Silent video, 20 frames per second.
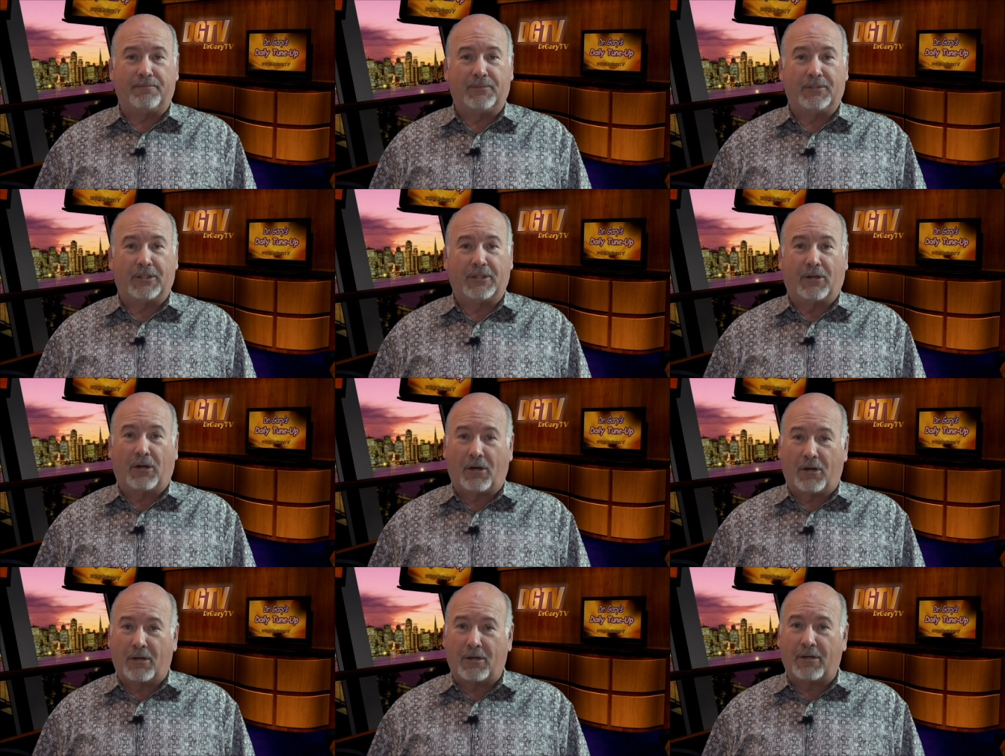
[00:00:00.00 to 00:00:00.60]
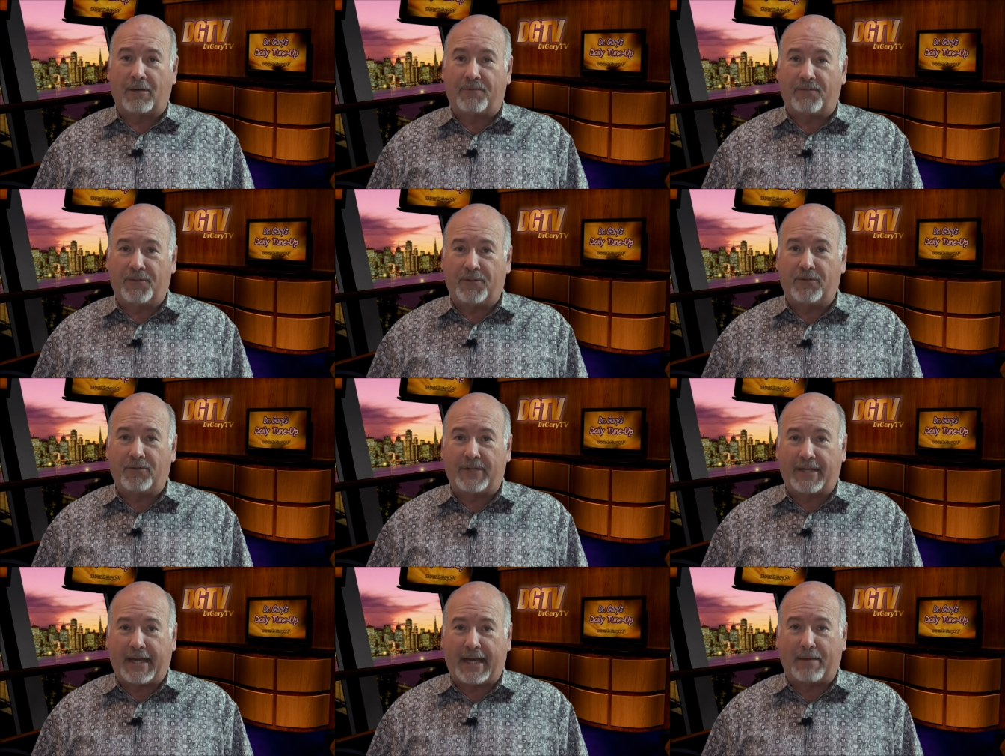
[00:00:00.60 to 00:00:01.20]
There are a
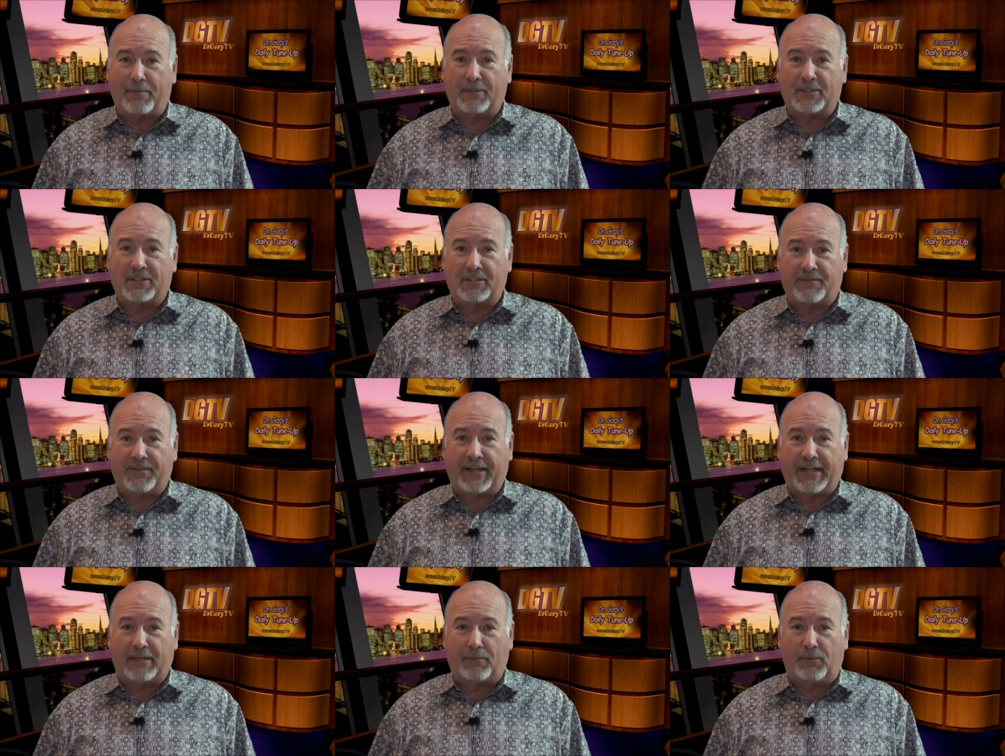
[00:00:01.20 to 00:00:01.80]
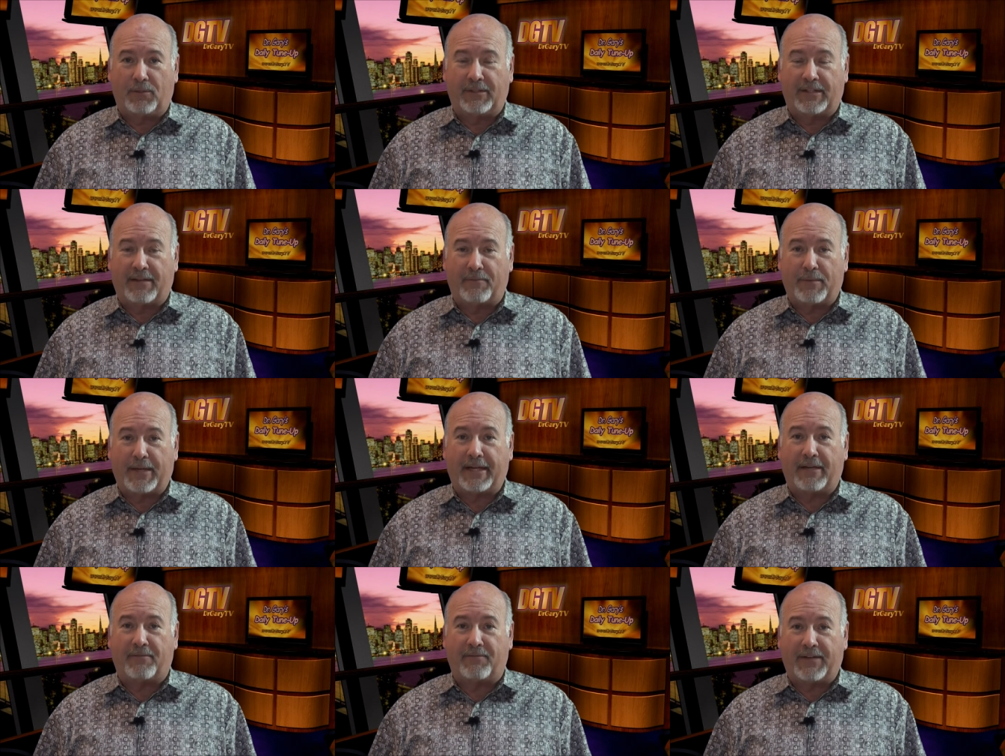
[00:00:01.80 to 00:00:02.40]
few cabins available. They
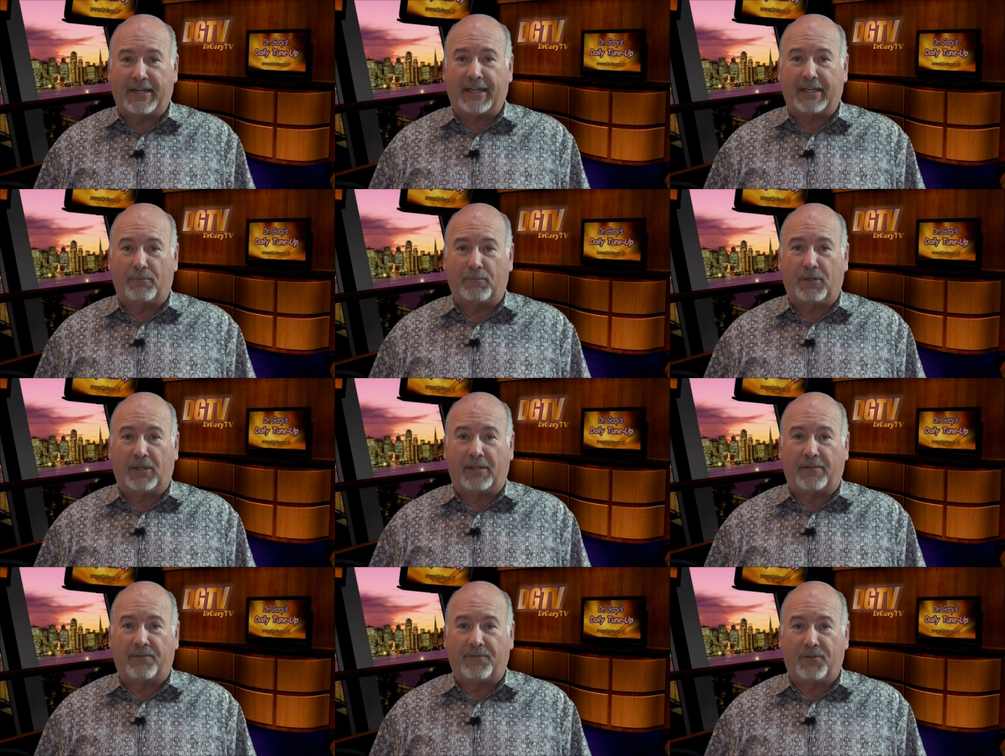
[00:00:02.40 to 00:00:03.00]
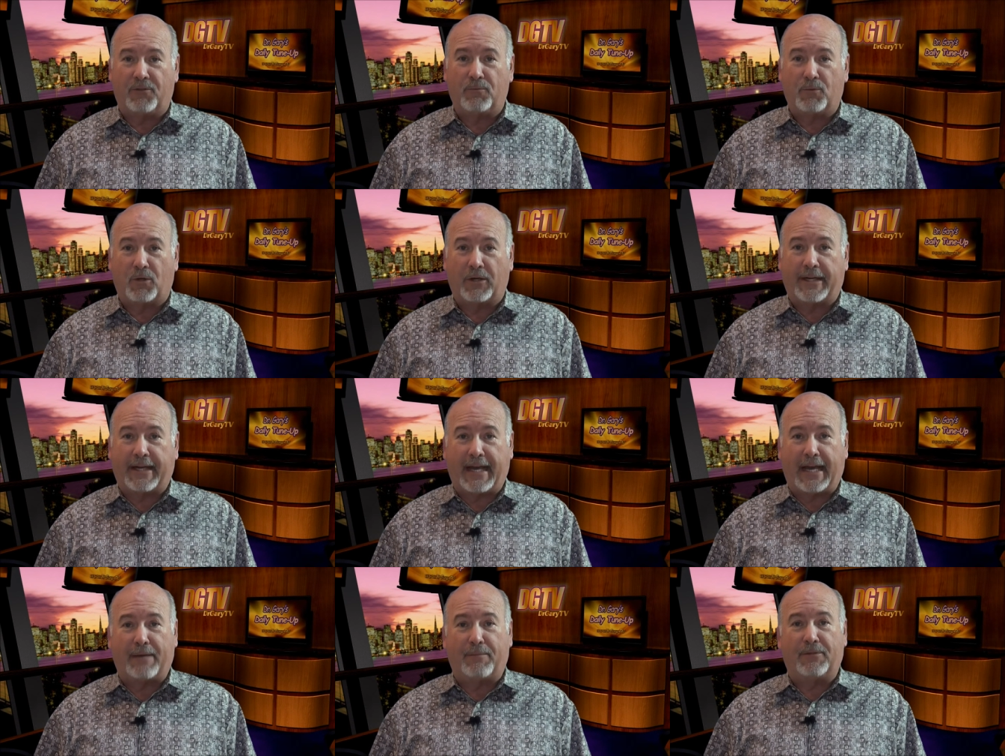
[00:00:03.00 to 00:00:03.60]
made available a few more
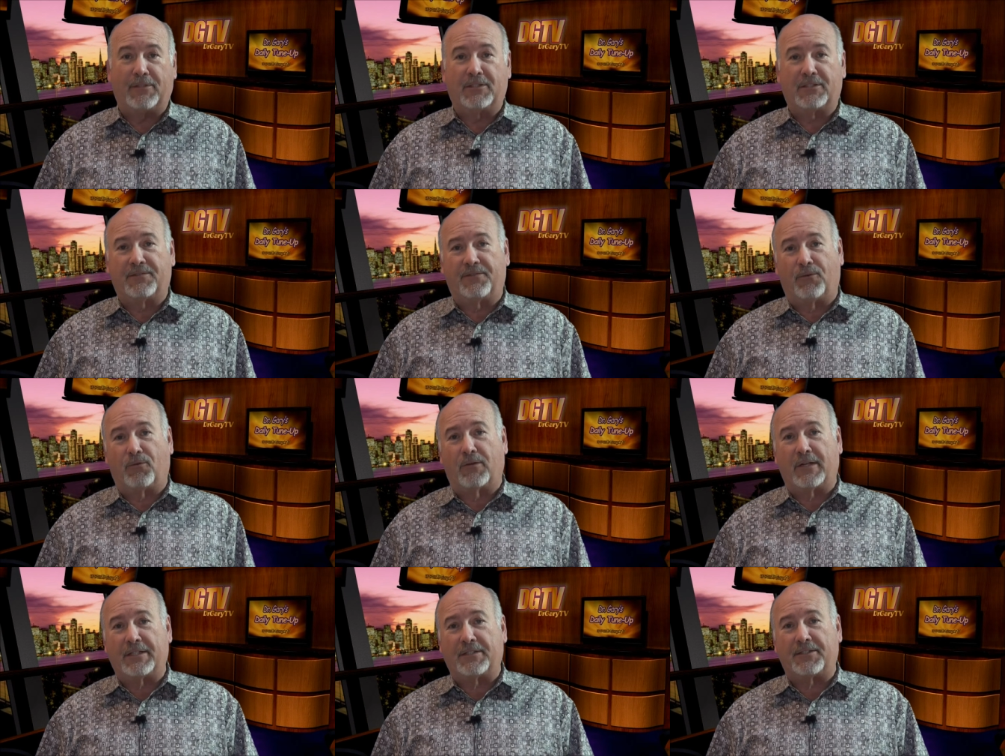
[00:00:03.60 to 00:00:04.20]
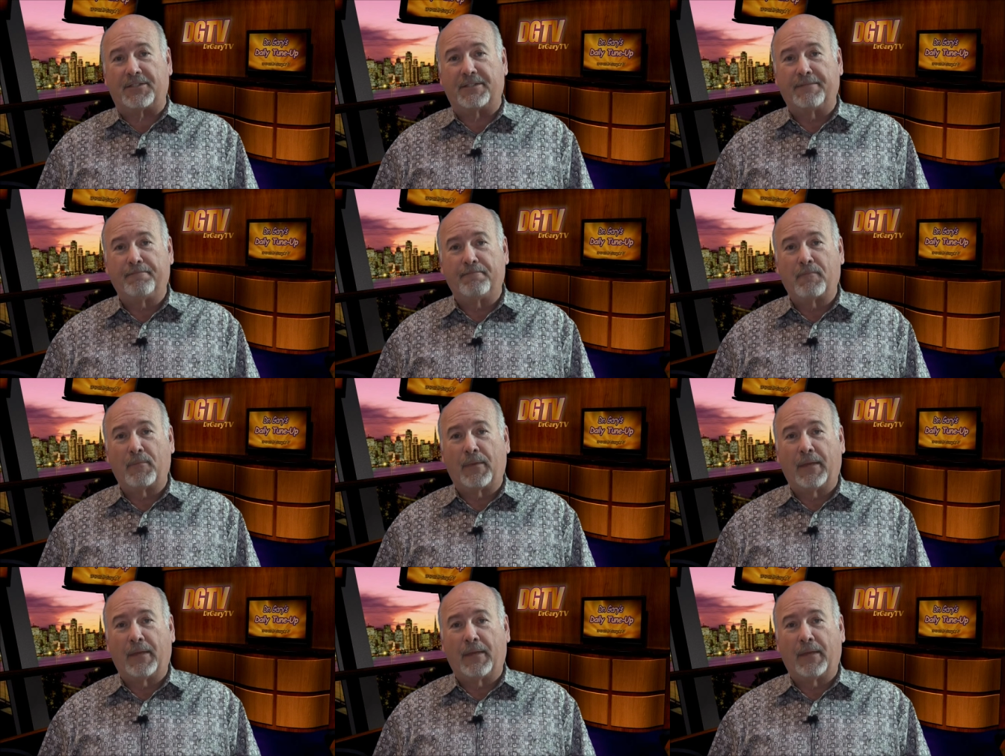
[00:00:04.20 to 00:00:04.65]
cabins for us.